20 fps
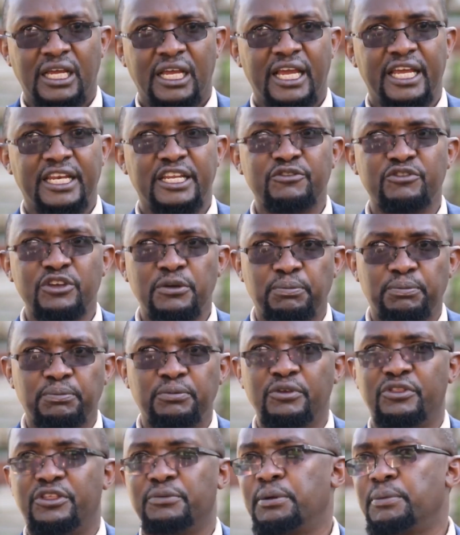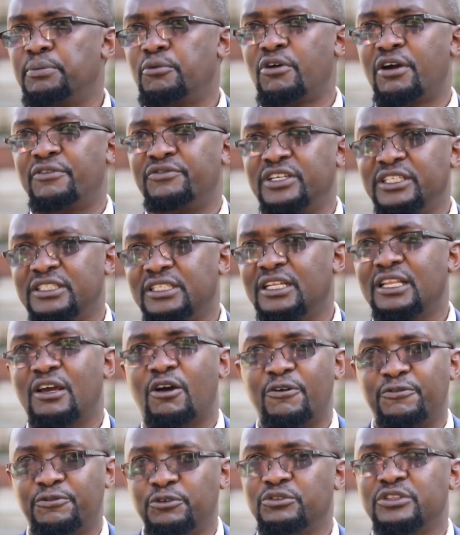And if the people who have eaten
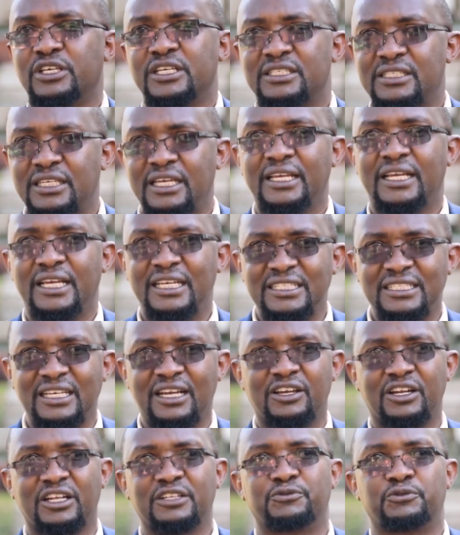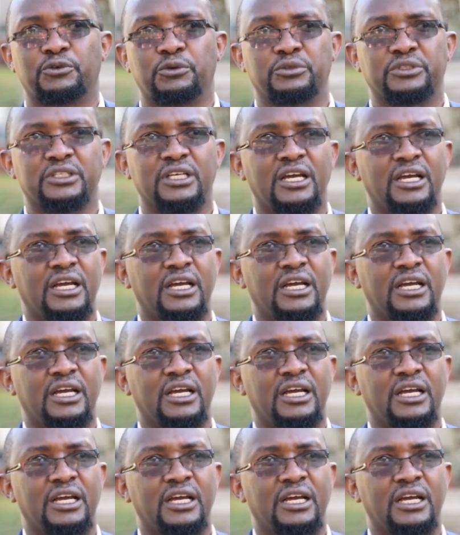our fruit, they say it's a great fruit.